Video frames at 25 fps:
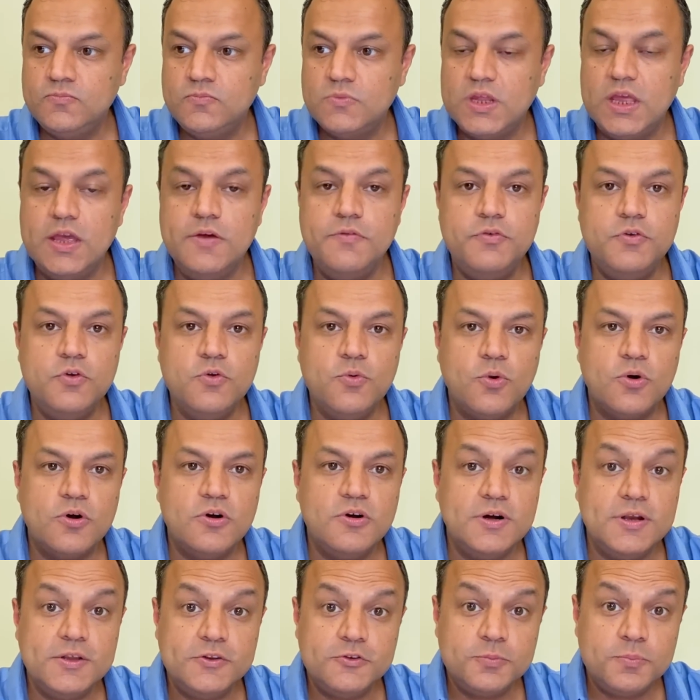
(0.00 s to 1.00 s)
if you want
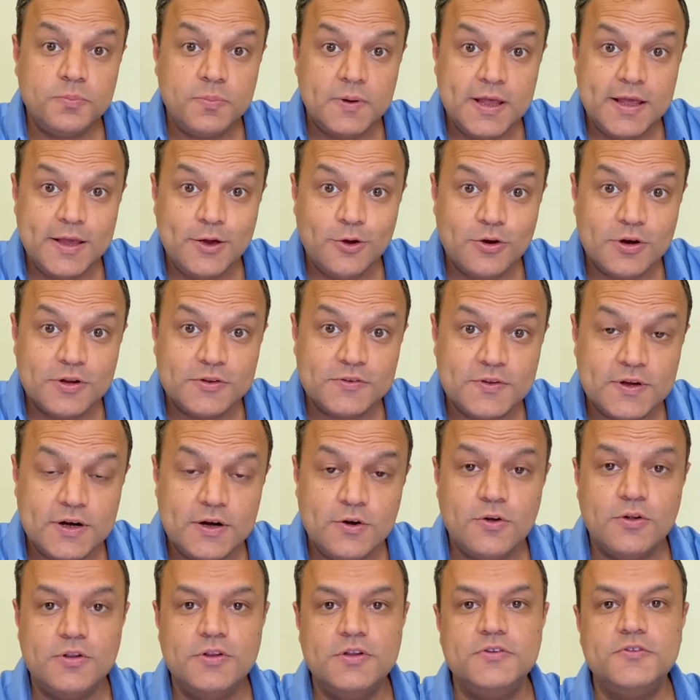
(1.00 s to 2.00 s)
to display your
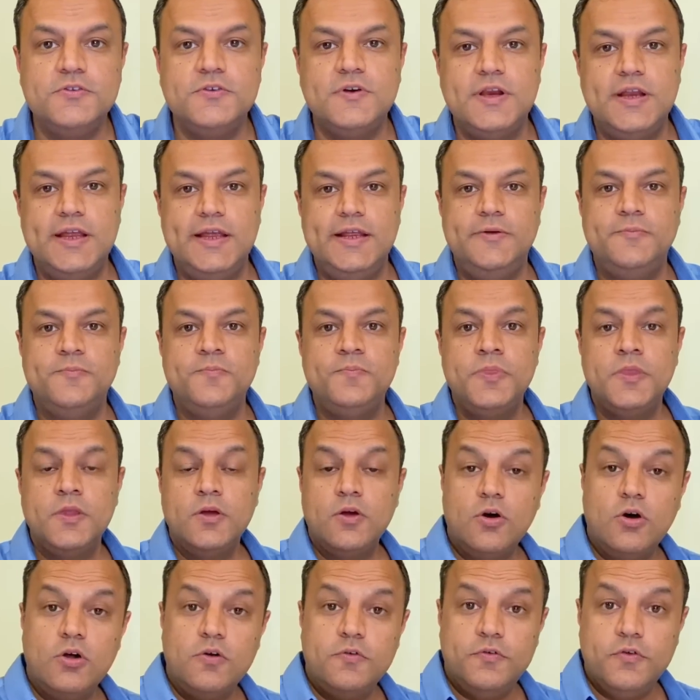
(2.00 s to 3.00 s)
result on the screen,
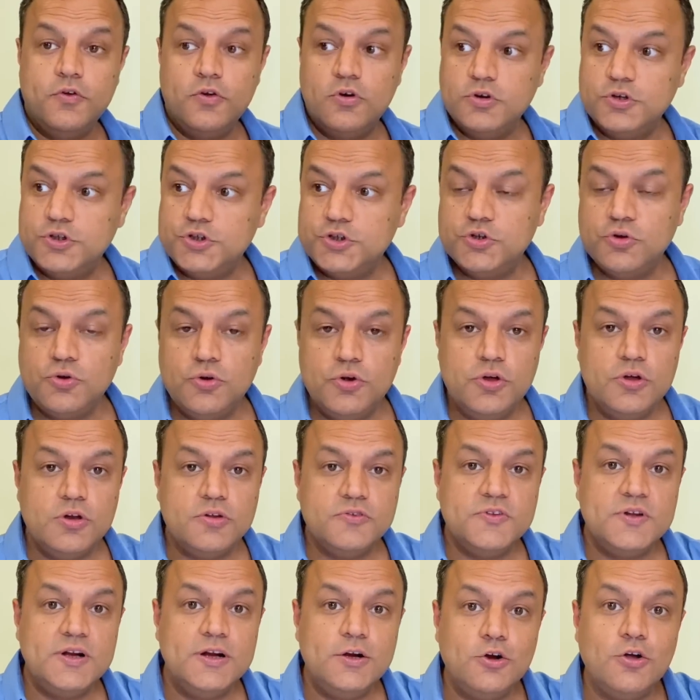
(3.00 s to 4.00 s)
or if you want to show your
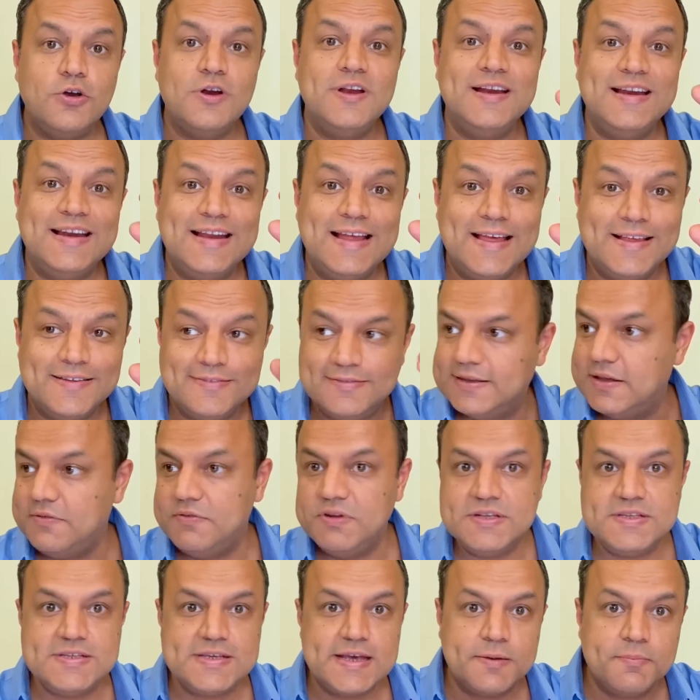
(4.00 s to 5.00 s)
result on a
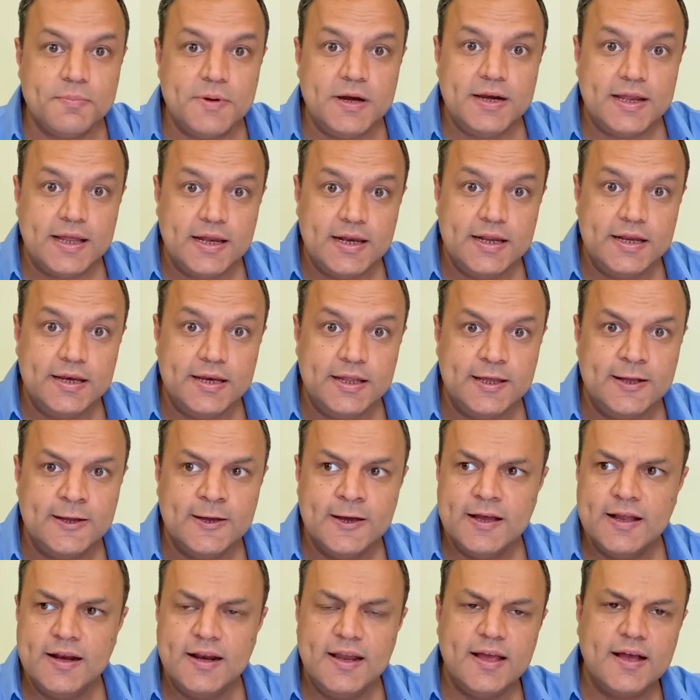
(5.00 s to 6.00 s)
7-segment LED,
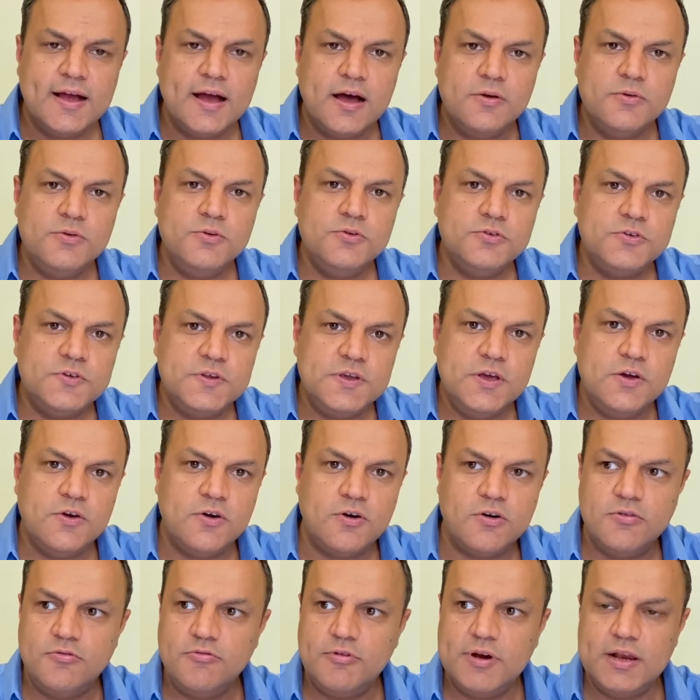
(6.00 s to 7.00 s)
like how you see
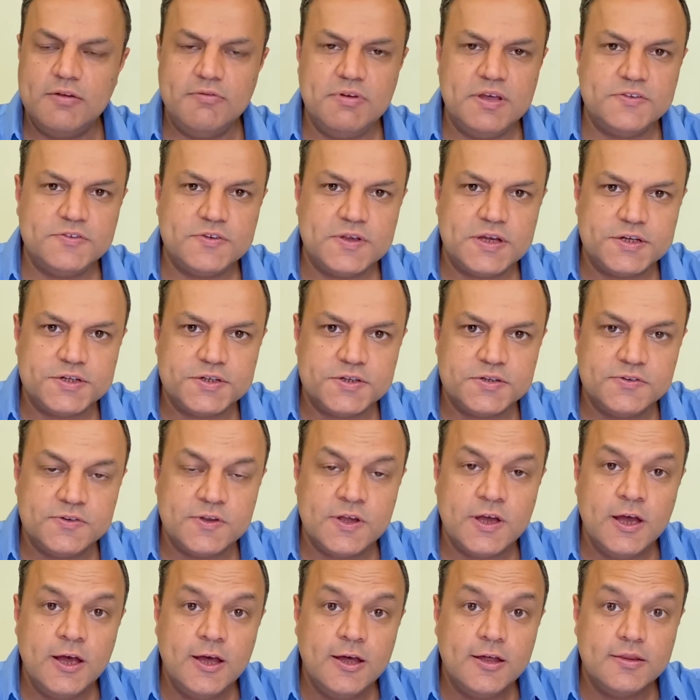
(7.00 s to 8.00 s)
on railway
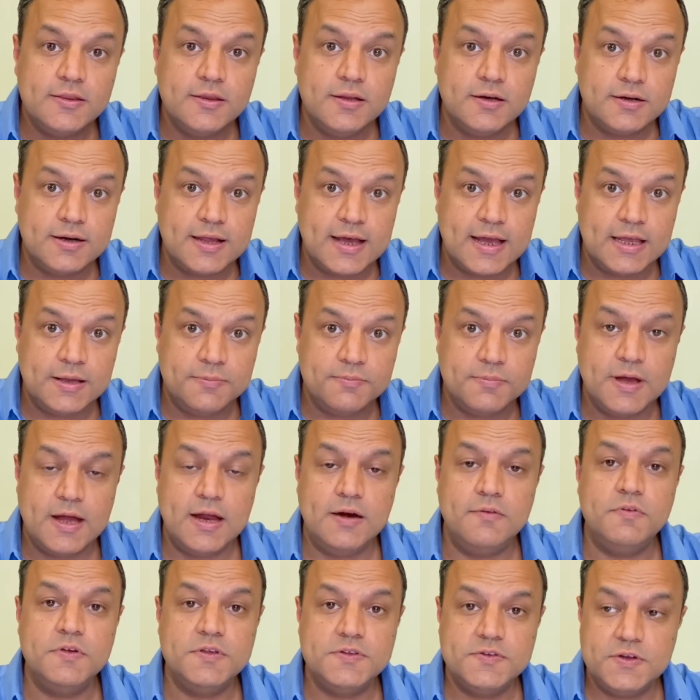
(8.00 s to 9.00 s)
stations the time
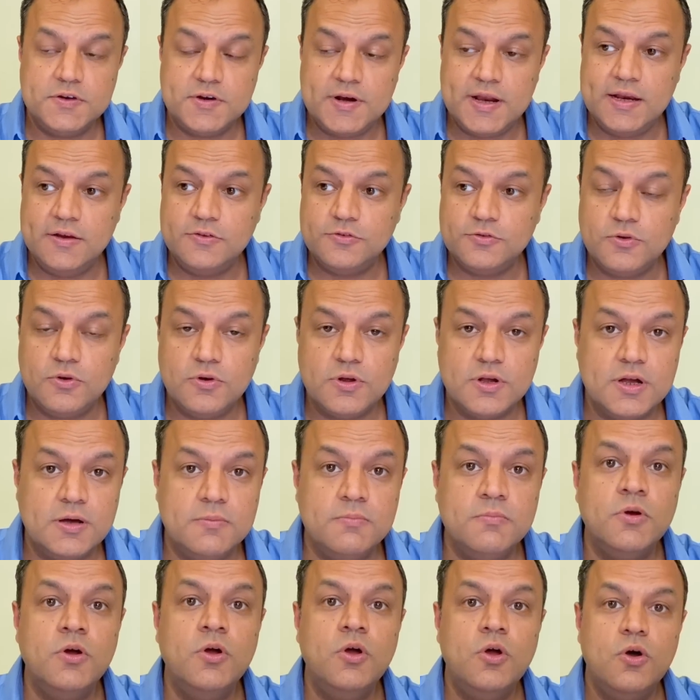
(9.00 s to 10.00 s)
at which the train is going to
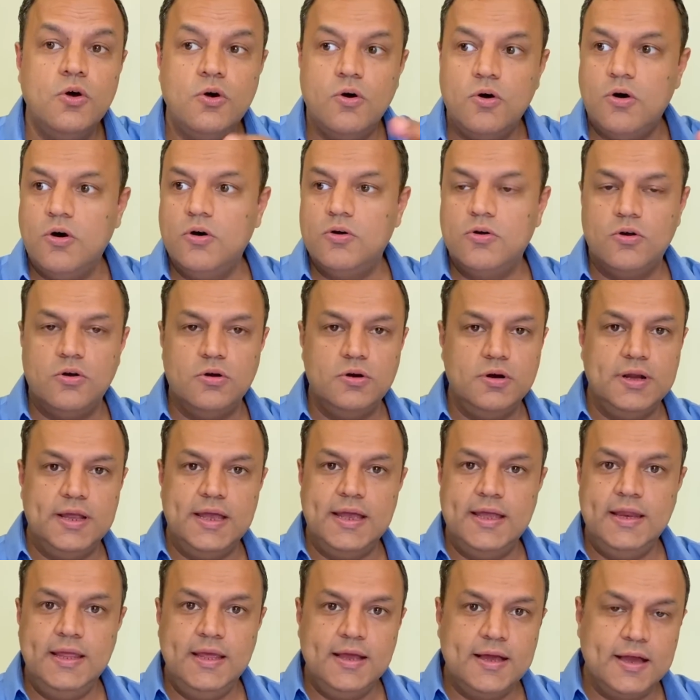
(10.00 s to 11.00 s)
come, or on
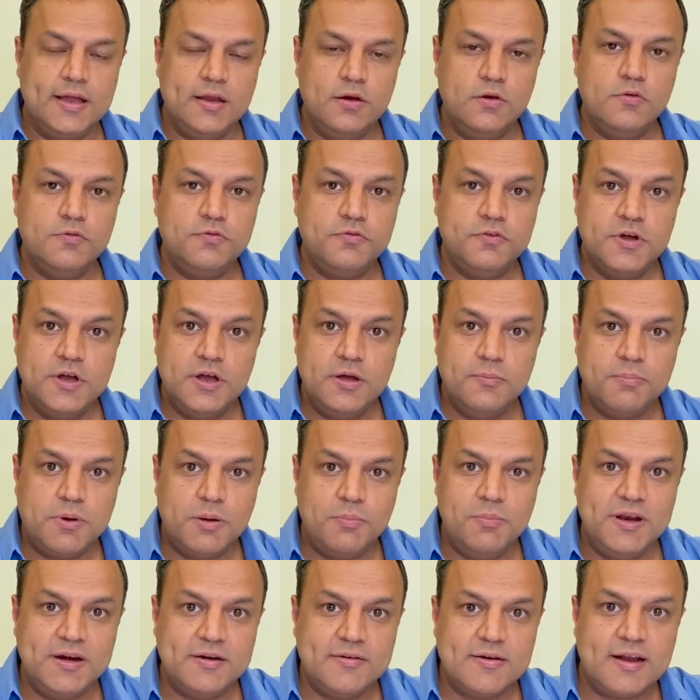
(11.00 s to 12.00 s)
any kind of
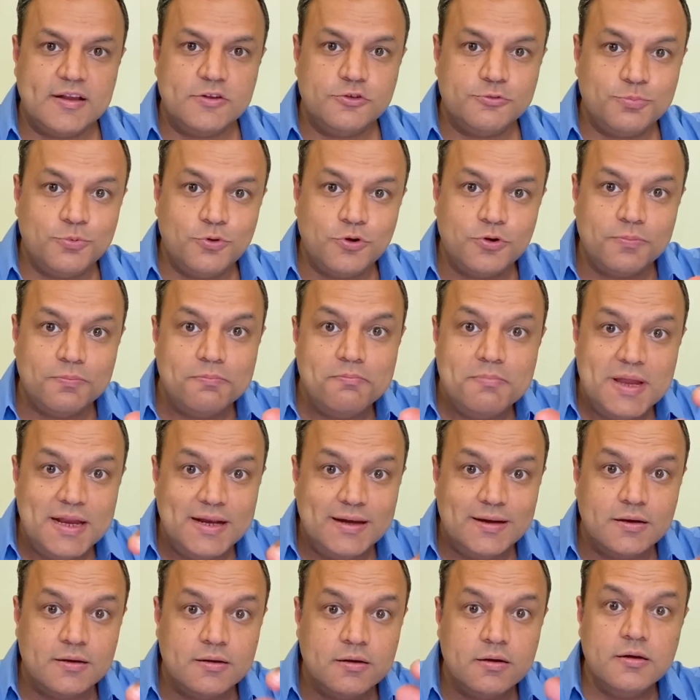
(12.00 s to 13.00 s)
public transport
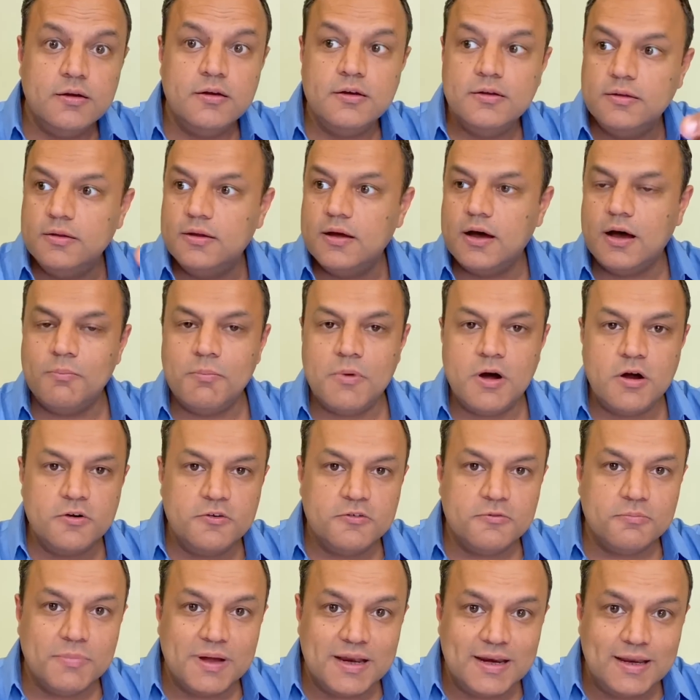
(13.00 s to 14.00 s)
meter, the amount
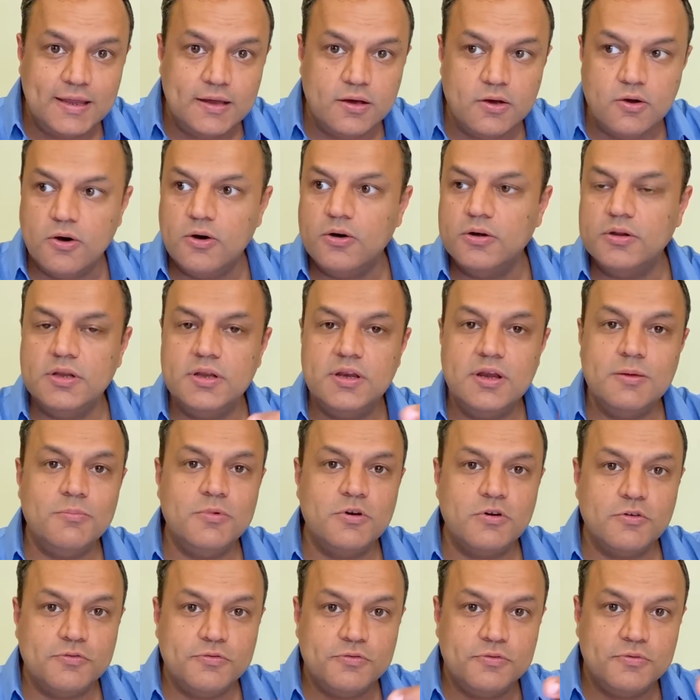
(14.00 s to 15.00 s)
of money or the
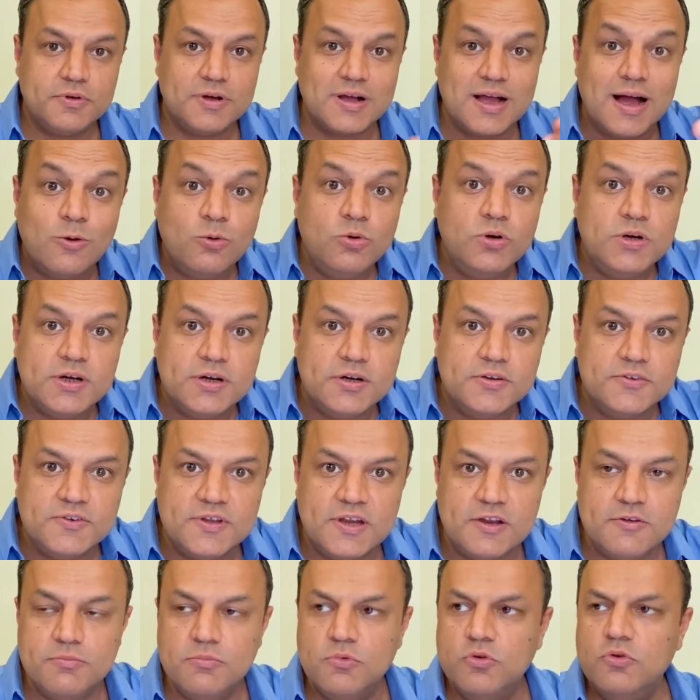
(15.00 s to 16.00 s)
number of counters
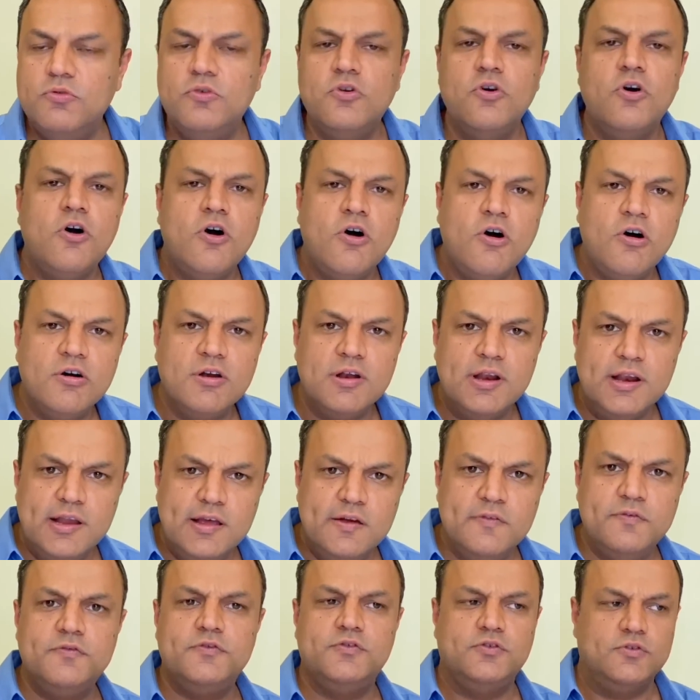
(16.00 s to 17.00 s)
they have moved, or
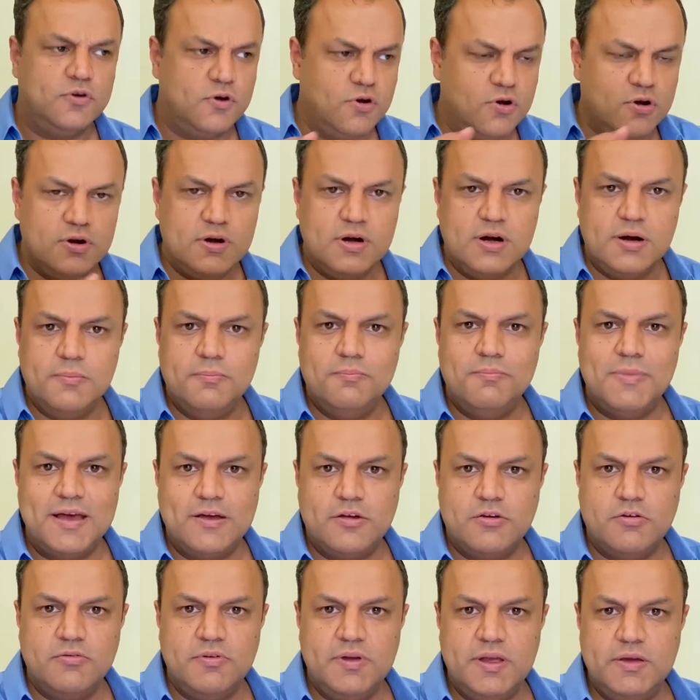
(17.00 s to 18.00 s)
lifts or
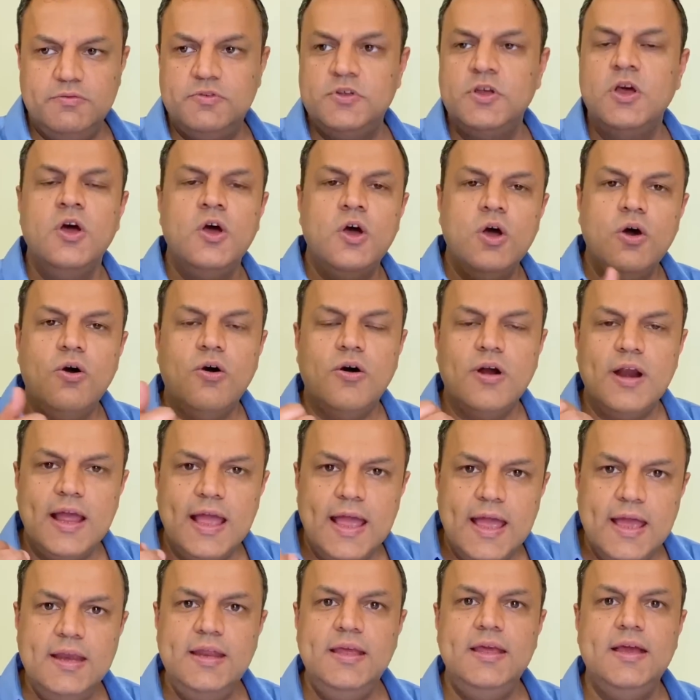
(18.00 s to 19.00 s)
microwaves, or
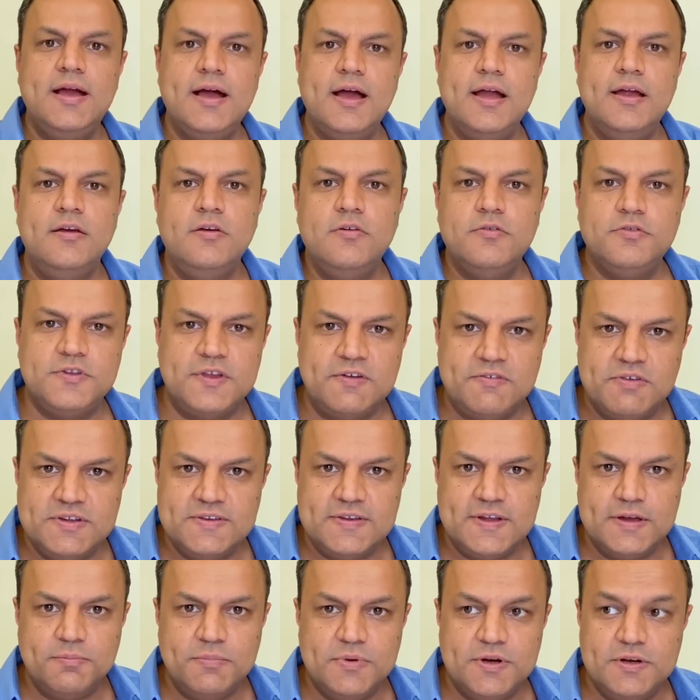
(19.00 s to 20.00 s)
any kind of
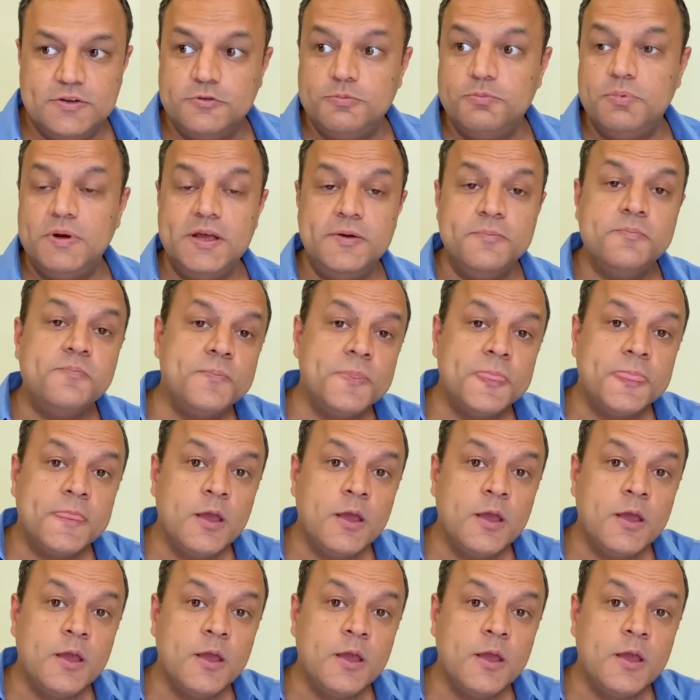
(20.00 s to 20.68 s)
7-segment display,